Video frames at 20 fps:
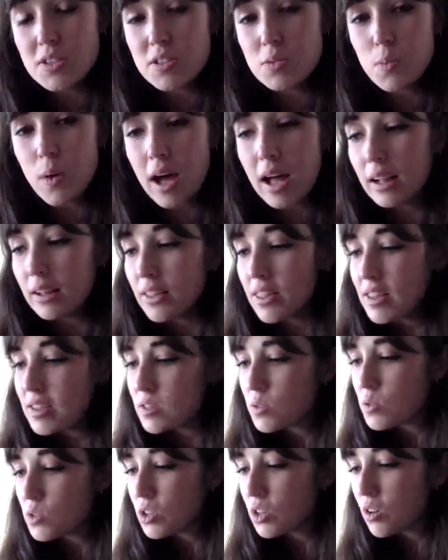as well.
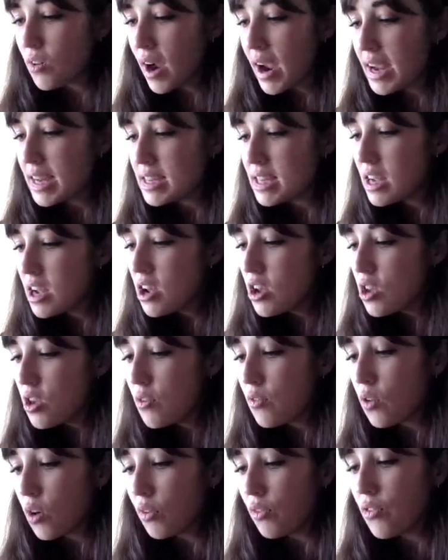Thistles are great.
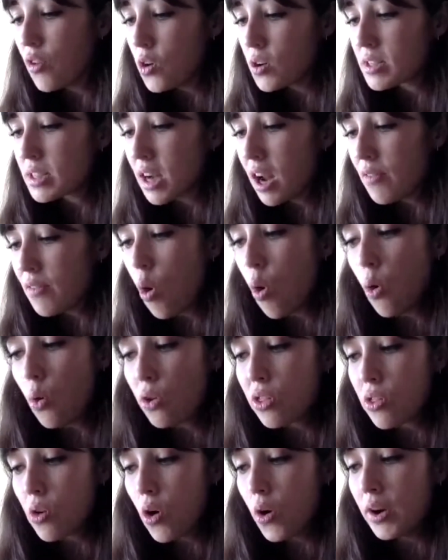You've got foxglove,
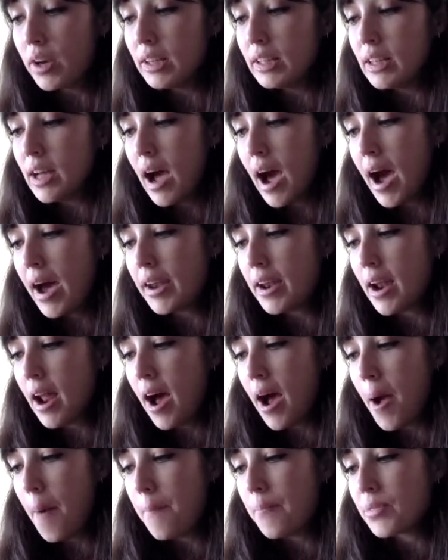hawthorn, and
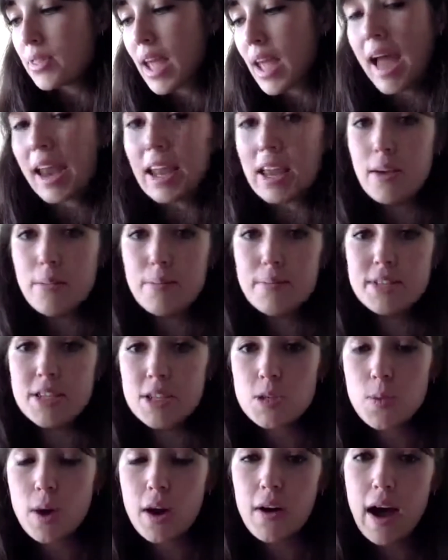alliums
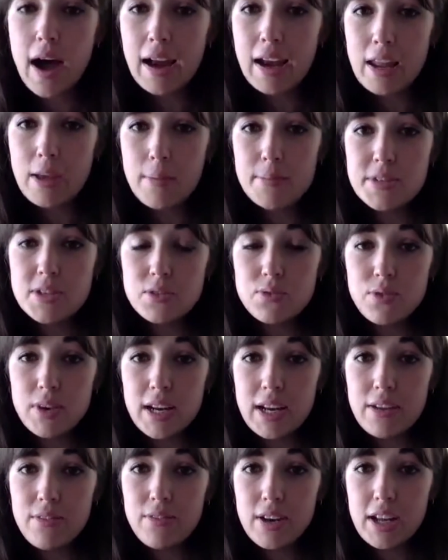as well. Alliums are
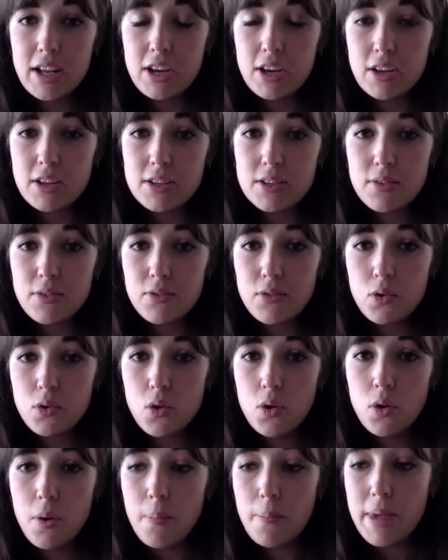really, really good
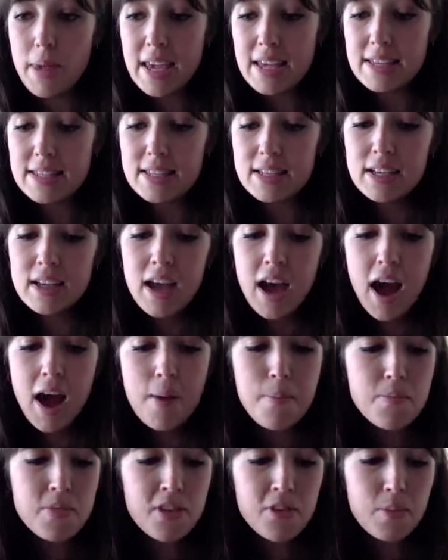for bees.
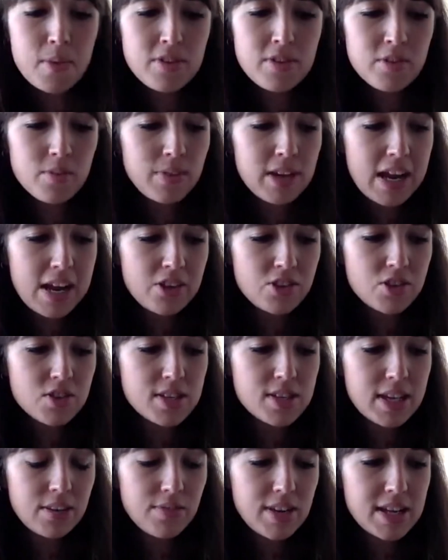There's been some really
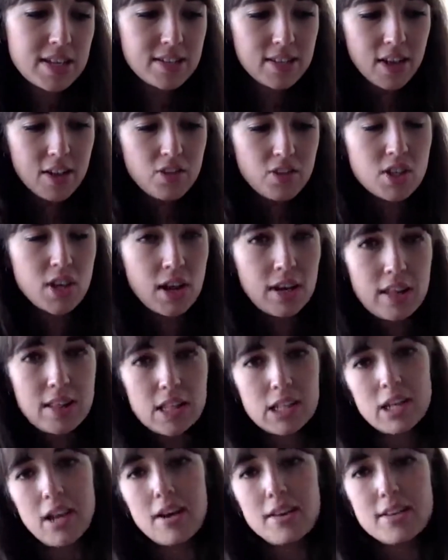interesting research done in
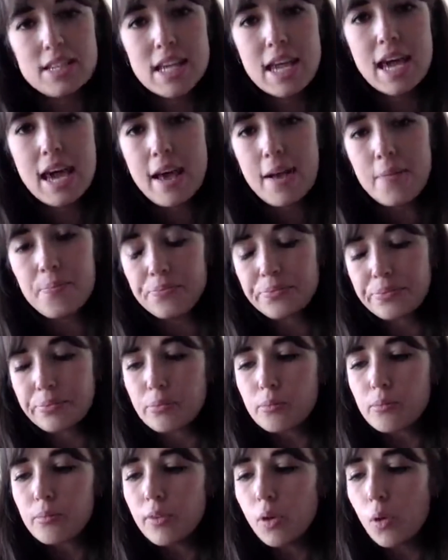the last year
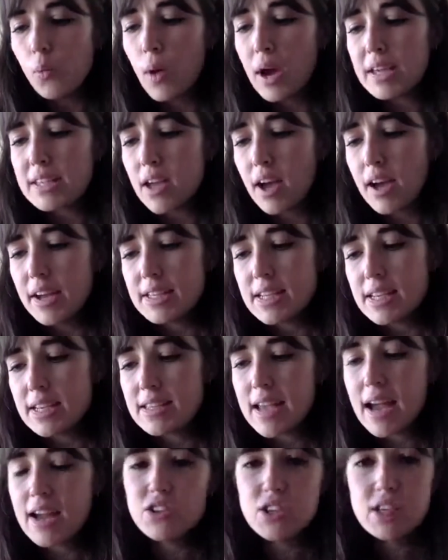where scientists
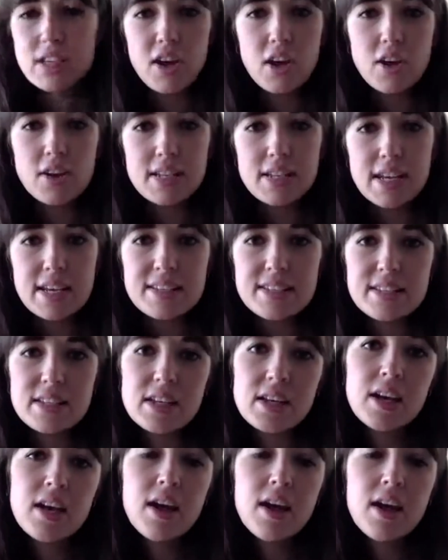actually noticed